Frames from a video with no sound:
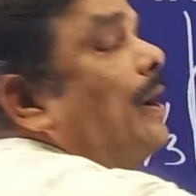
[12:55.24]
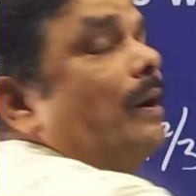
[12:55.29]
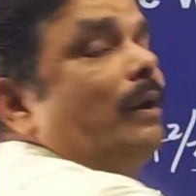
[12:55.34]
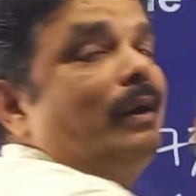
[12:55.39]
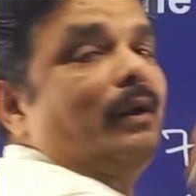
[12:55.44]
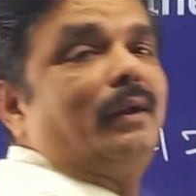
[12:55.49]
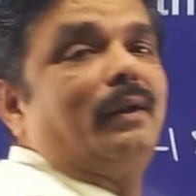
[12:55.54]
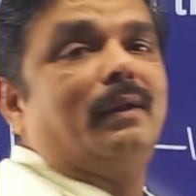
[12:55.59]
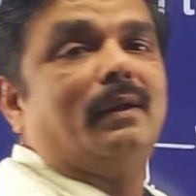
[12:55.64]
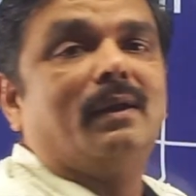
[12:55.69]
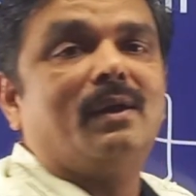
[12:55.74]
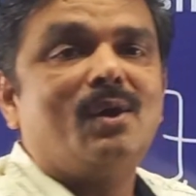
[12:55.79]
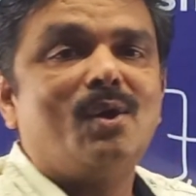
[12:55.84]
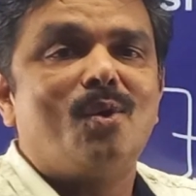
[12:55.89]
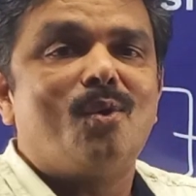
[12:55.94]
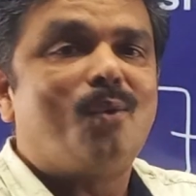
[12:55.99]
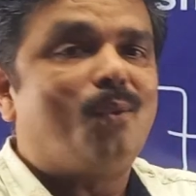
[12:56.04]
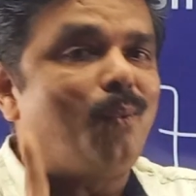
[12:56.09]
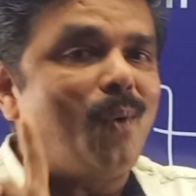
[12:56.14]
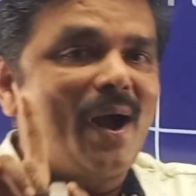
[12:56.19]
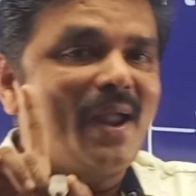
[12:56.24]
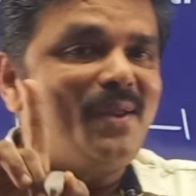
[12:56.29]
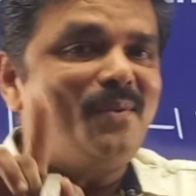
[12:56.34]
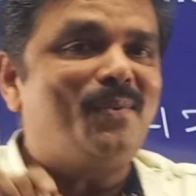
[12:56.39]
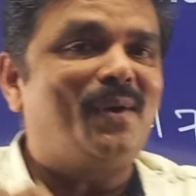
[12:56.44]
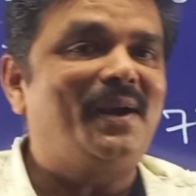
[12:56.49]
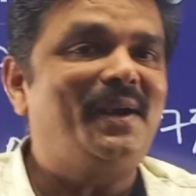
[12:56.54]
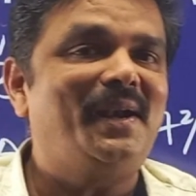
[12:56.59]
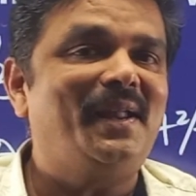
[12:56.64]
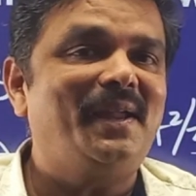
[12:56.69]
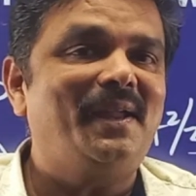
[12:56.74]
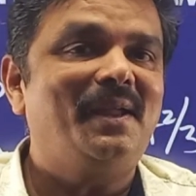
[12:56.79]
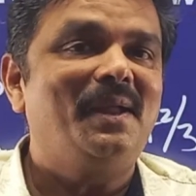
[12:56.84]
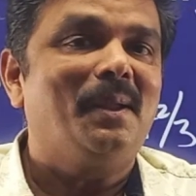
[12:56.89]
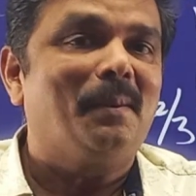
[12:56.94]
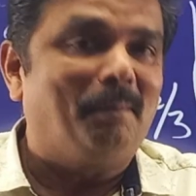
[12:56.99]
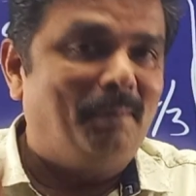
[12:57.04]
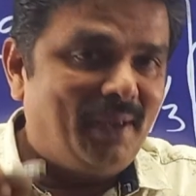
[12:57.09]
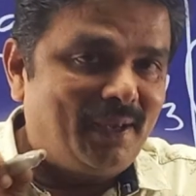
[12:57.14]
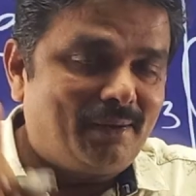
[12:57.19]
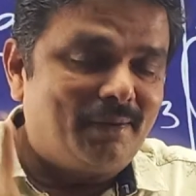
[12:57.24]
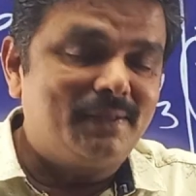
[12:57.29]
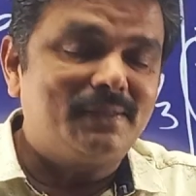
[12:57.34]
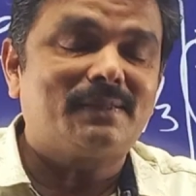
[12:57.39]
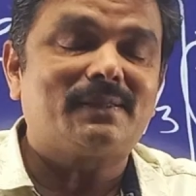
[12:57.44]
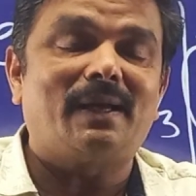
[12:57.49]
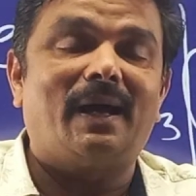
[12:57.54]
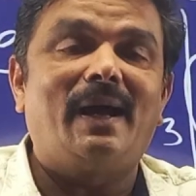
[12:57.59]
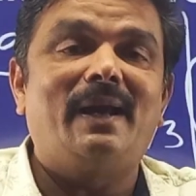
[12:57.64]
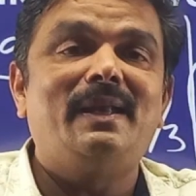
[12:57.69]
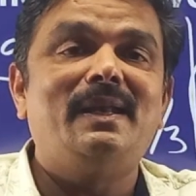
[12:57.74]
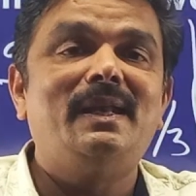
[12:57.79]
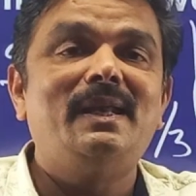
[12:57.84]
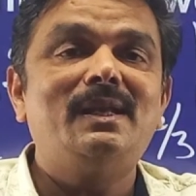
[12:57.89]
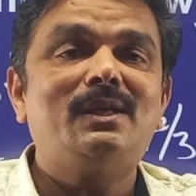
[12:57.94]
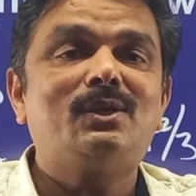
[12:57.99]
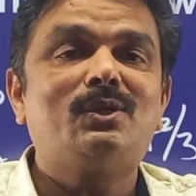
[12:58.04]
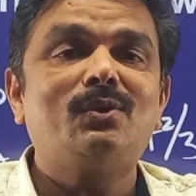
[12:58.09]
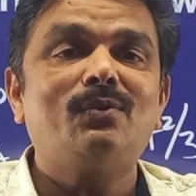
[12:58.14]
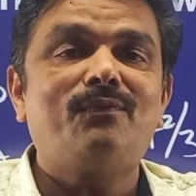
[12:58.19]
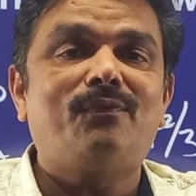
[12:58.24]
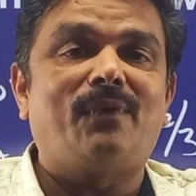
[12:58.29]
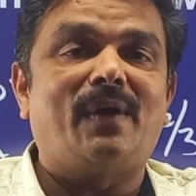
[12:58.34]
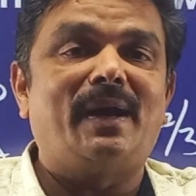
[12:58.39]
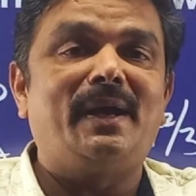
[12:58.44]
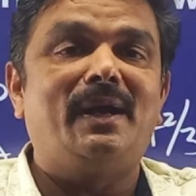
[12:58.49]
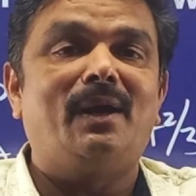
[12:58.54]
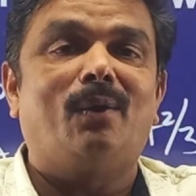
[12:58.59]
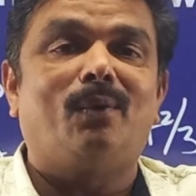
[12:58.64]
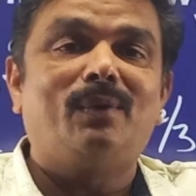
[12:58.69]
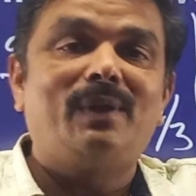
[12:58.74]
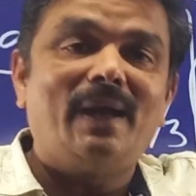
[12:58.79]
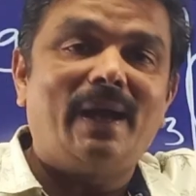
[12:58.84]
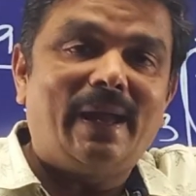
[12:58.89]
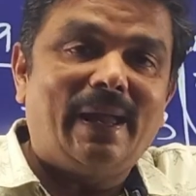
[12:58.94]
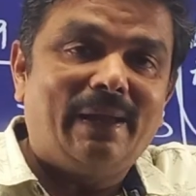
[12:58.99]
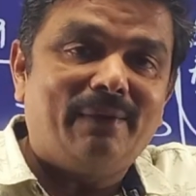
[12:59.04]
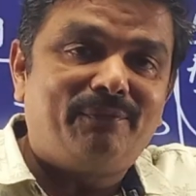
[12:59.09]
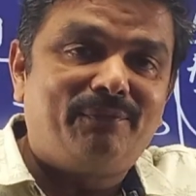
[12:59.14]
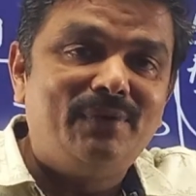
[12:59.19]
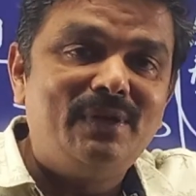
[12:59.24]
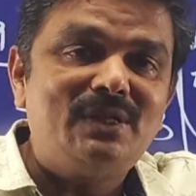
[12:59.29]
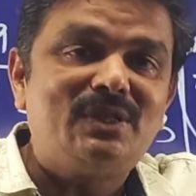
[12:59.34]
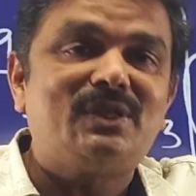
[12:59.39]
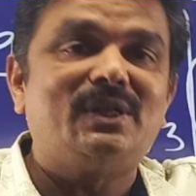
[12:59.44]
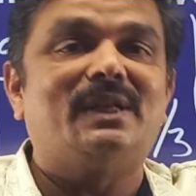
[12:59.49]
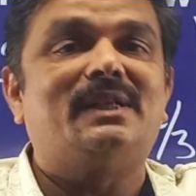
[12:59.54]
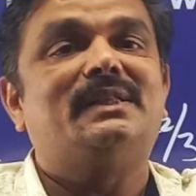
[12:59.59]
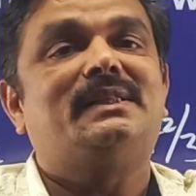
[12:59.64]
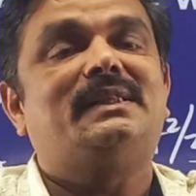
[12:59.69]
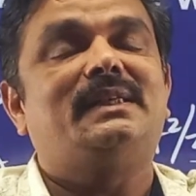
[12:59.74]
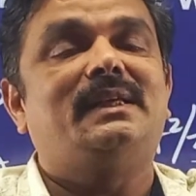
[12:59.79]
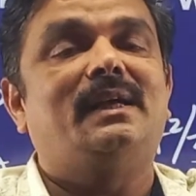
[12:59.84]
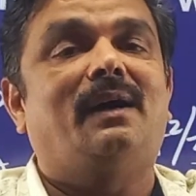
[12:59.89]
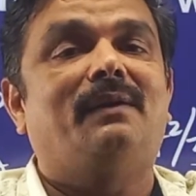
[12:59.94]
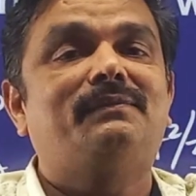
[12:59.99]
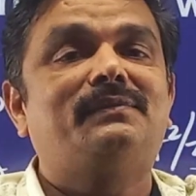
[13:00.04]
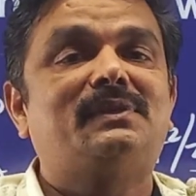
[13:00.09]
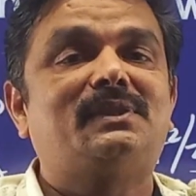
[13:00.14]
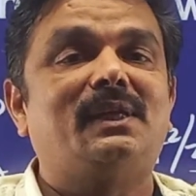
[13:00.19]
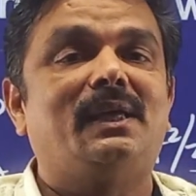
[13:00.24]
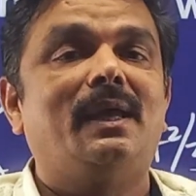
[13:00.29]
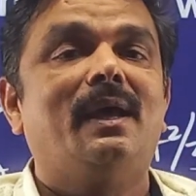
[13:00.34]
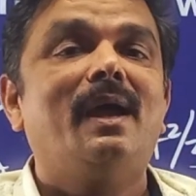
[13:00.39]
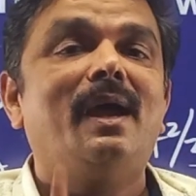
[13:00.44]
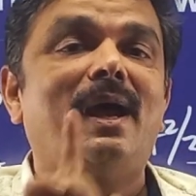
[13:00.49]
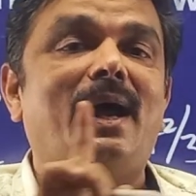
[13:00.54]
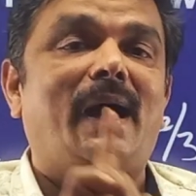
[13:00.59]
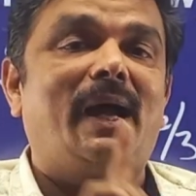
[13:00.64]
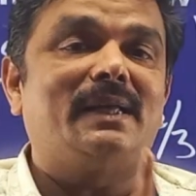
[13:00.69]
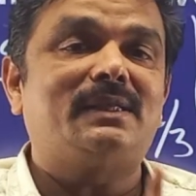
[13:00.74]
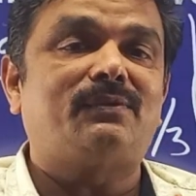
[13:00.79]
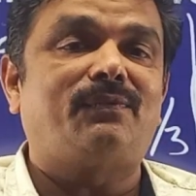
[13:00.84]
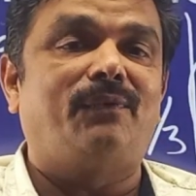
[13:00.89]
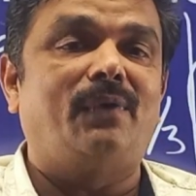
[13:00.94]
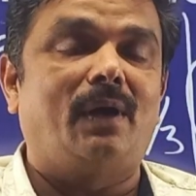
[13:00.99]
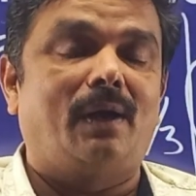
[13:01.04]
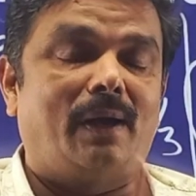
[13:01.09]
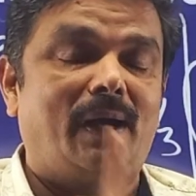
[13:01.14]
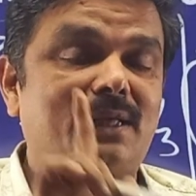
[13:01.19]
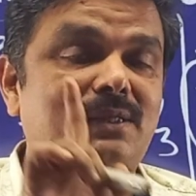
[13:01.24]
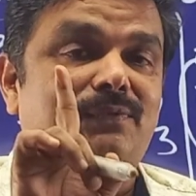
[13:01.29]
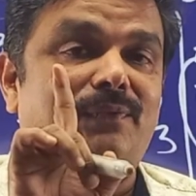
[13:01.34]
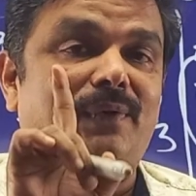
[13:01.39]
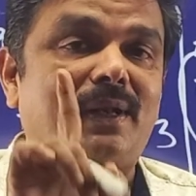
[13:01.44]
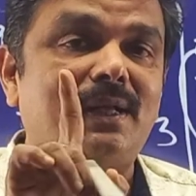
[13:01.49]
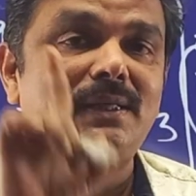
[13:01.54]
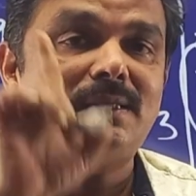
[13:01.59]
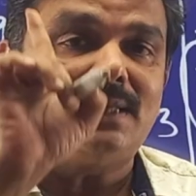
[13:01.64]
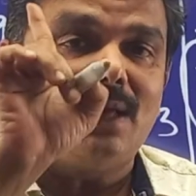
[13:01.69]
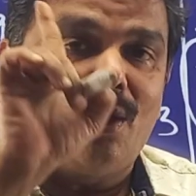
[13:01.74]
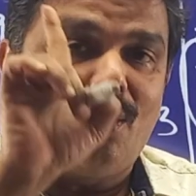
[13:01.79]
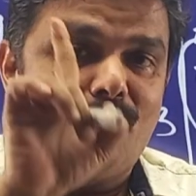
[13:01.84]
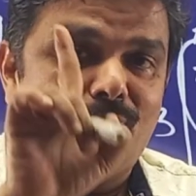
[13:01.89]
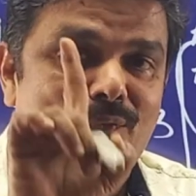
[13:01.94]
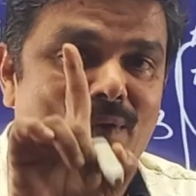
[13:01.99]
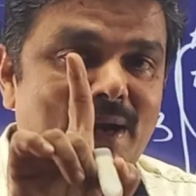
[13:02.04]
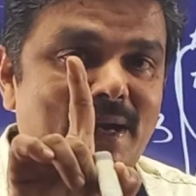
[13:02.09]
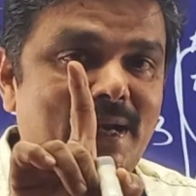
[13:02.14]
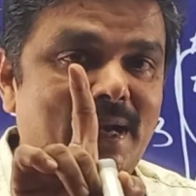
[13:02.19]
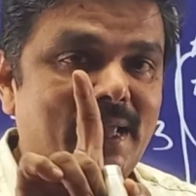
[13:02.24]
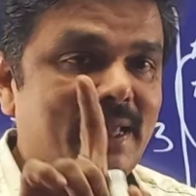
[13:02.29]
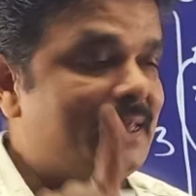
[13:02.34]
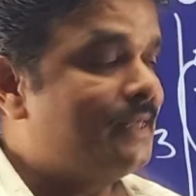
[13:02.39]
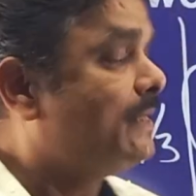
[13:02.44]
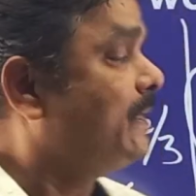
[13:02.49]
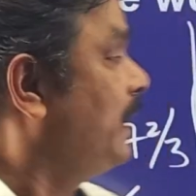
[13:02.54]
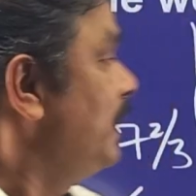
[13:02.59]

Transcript: work? Why 1 day? Because I need to find out the efficiency of C as far as 1 day is